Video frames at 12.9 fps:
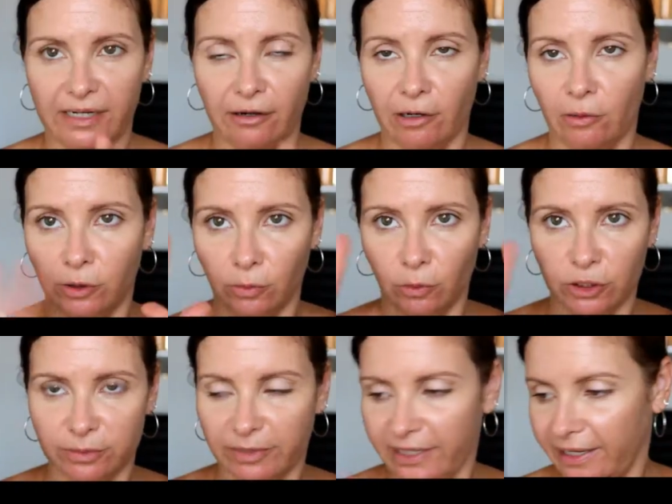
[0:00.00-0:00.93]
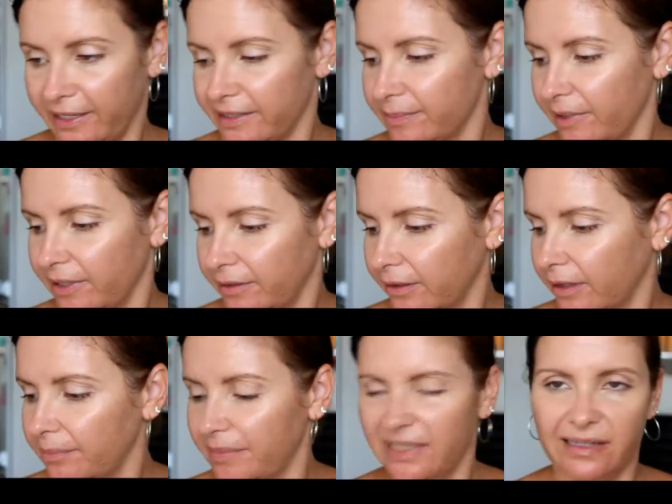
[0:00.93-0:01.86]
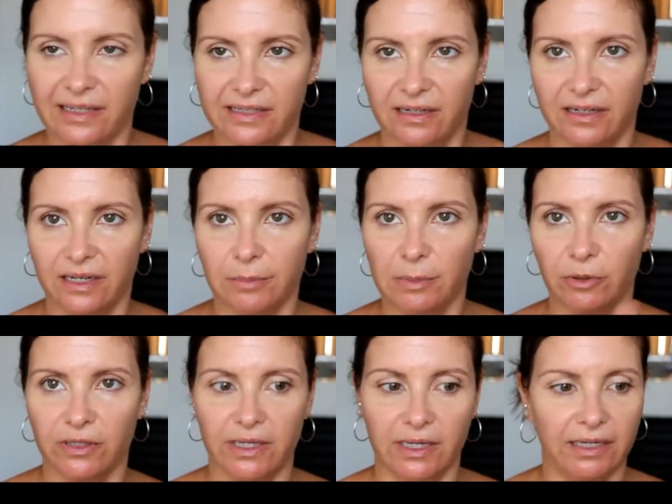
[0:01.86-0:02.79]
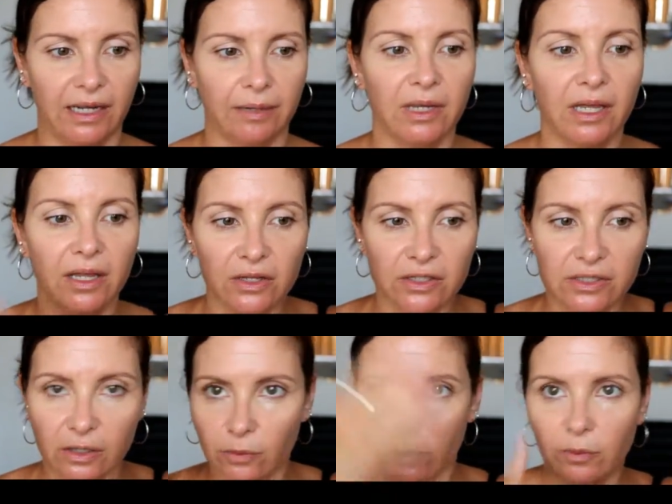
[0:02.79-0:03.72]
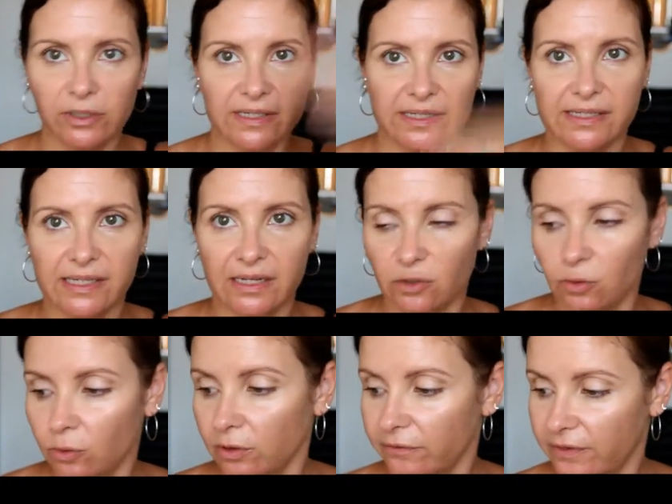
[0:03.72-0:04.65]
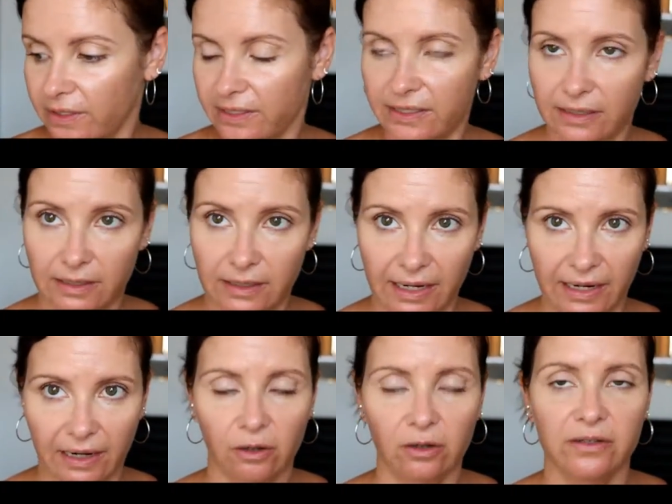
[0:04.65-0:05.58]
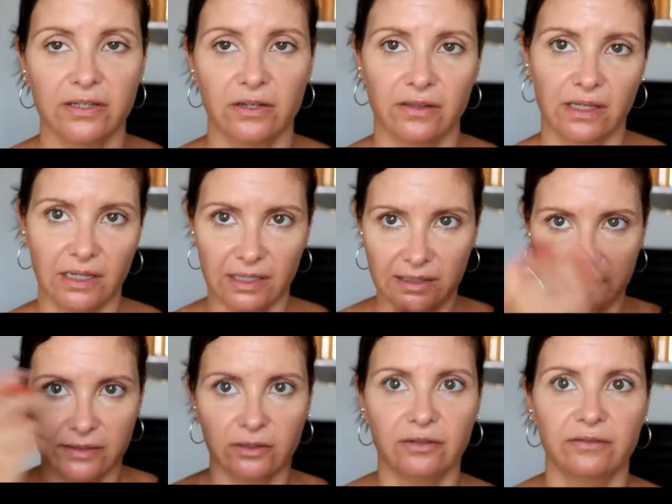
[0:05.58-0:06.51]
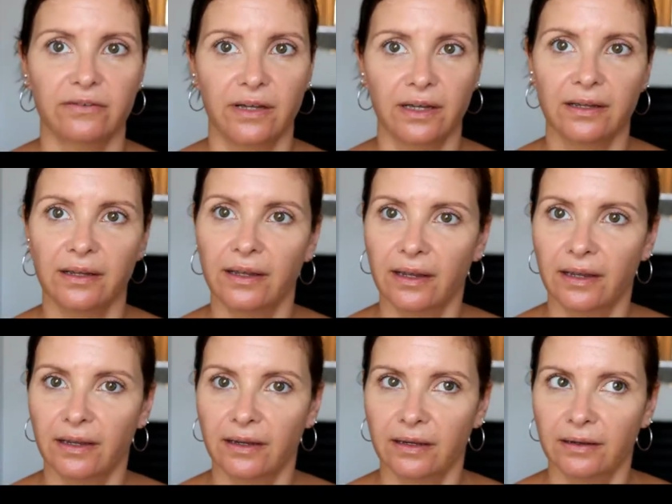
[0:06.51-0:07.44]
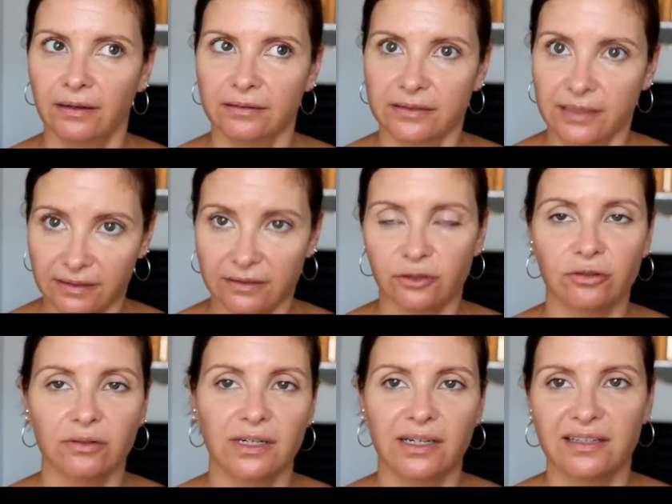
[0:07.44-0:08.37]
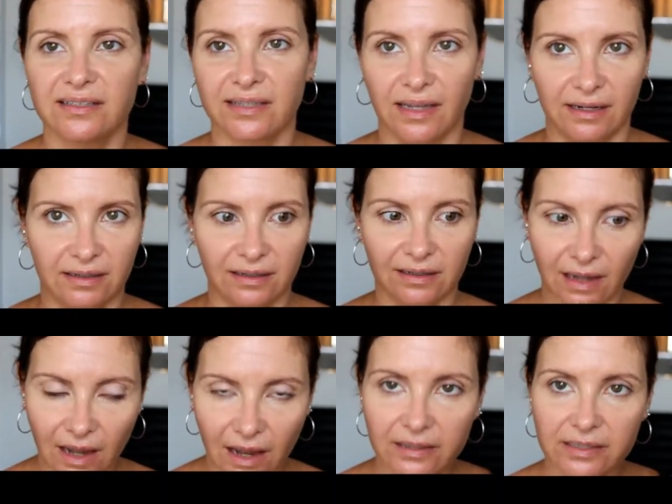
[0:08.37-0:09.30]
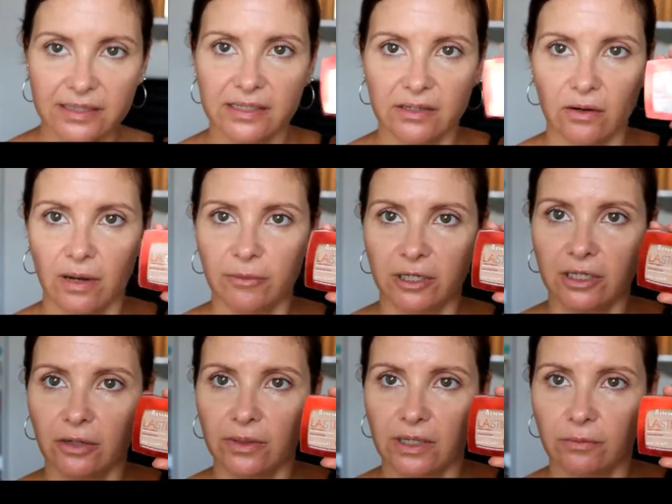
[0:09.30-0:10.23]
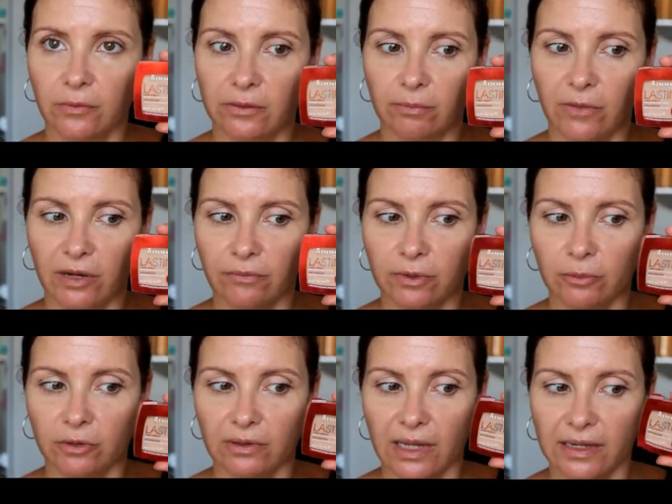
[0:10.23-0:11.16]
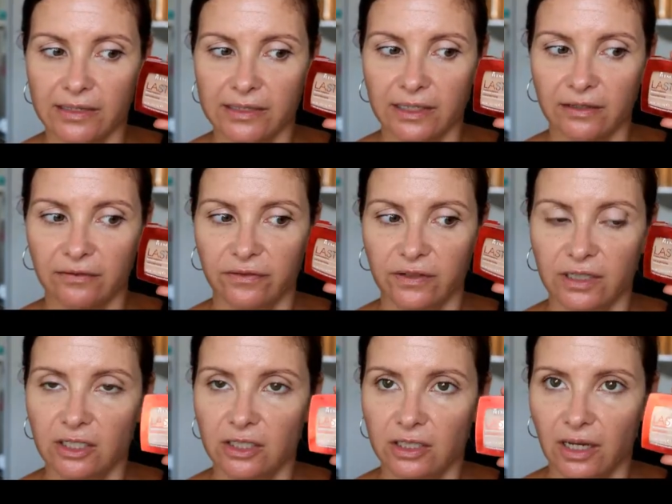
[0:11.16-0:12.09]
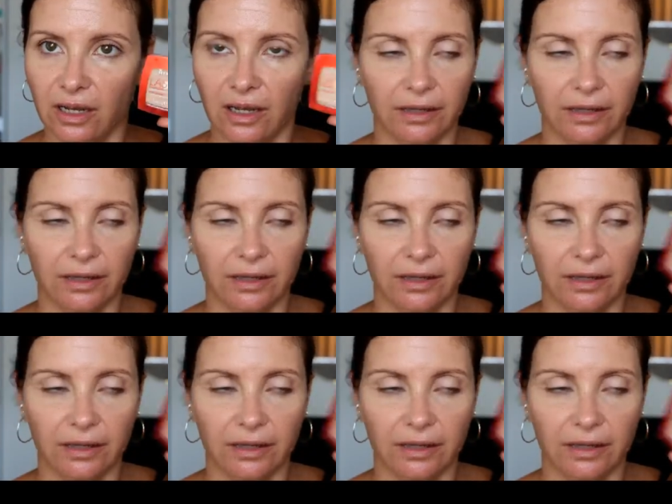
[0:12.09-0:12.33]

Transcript: Now I want to wash my hands, but I'm being lazy, I can't be bothered getting up. So we want to set all of this now so that it sort of doesn't crease and it lasts. So I'm going to go in with my Rimmel Lasting Finish.